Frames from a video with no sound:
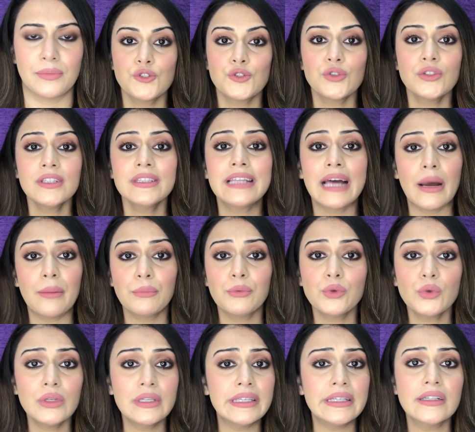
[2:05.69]
So the thumb
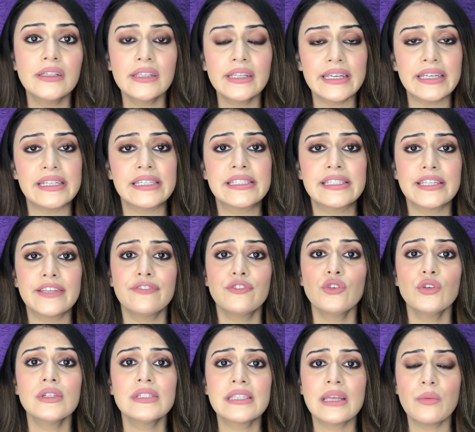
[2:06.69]
rule here is, if
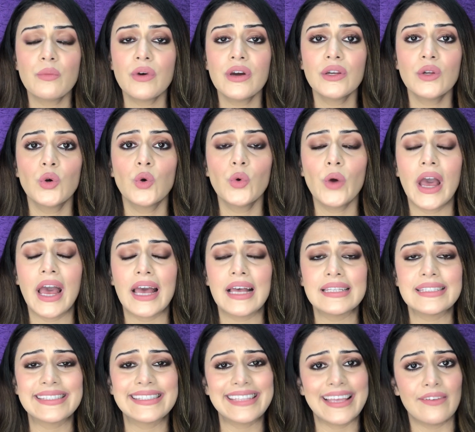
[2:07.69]
you're someone who
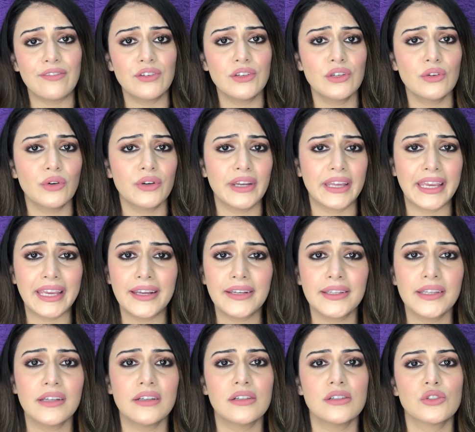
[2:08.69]
has 7 or 8
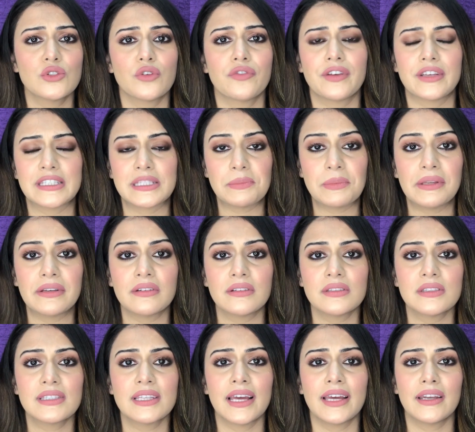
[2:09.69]
years of
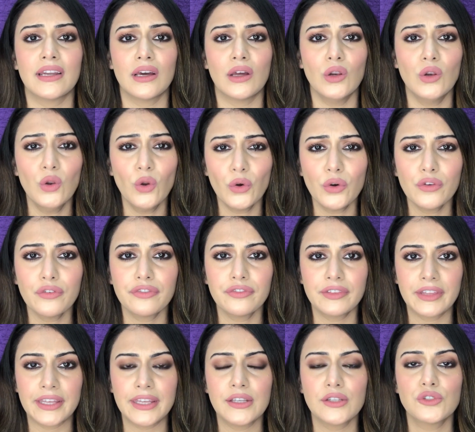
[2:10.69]
experience and a lot of
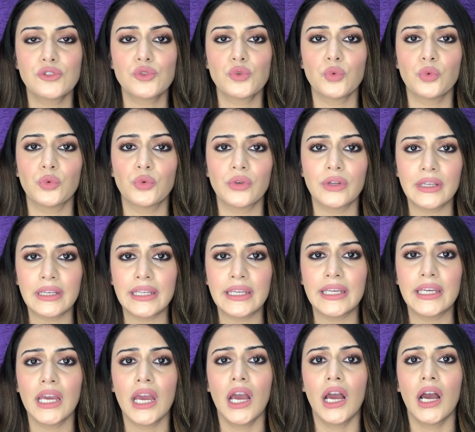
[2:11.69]
things to really